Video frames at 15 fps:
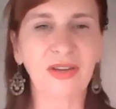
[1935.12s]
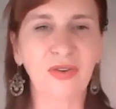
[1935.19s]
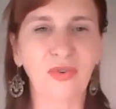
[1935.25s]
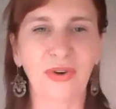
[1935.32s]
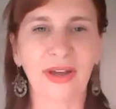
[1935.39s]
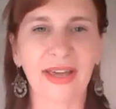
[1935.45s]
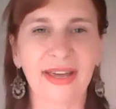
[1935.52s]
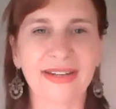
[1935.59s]

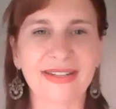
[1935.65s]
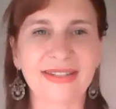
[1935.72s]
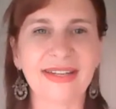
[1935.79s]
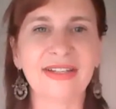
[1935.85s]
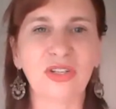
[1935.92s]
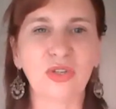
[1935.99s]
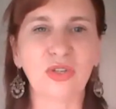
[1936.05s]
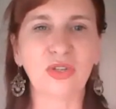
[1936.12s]
really great
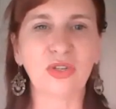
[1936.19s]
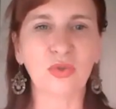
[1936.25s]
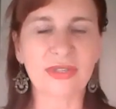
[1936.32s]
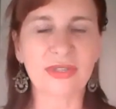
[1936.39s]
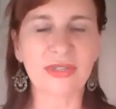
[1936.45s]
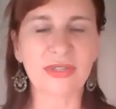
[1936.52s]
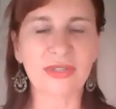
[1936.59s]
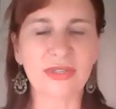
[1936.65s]
that you
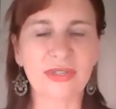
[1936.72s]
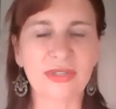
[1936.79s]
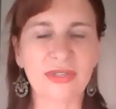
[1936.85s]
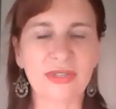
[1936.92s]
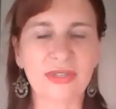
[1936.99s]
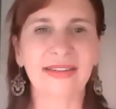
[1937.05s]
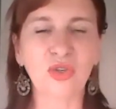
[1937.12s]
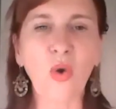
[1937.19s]
said
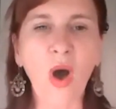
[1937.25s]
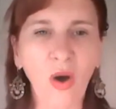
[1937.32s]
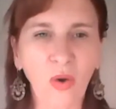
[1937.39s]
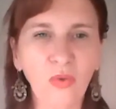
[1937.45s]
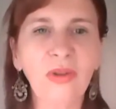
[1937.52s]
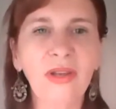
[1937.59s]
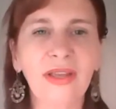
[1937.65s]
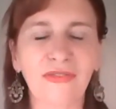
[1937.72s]
that
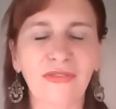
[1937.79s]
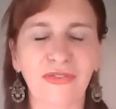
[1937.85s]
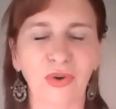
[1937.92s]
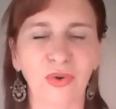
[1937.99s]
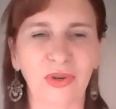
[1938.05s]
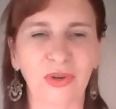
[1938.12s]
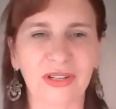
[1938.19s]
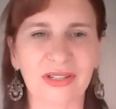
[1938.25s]
you only
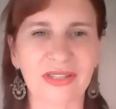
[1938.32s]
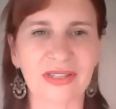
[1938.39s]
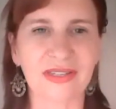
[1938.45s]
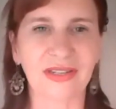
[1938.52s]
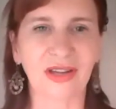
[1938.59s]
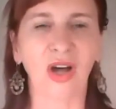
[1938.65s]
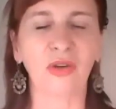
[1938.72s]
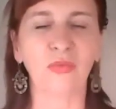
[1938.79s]

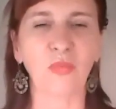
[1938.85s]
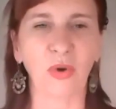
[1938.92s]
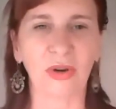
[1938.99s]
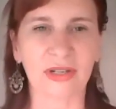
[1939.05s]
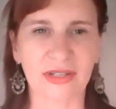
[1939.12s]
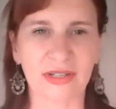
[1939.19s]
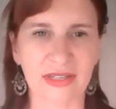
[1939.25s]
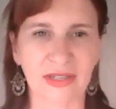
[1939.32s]
focus
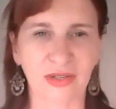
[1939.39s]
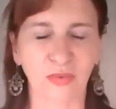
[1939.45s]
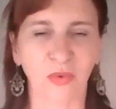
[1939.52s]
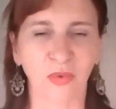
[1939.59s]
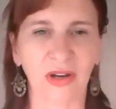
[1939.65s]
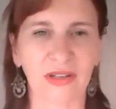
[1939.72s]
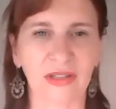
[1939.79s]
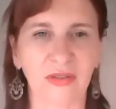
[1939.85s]
on what it is
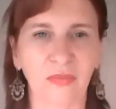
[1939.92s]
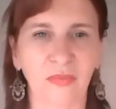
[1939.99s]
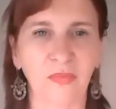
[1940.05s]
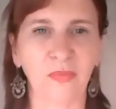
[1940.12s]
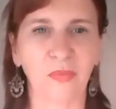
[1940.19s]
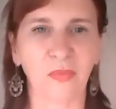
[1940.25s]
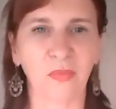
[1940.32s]
you want,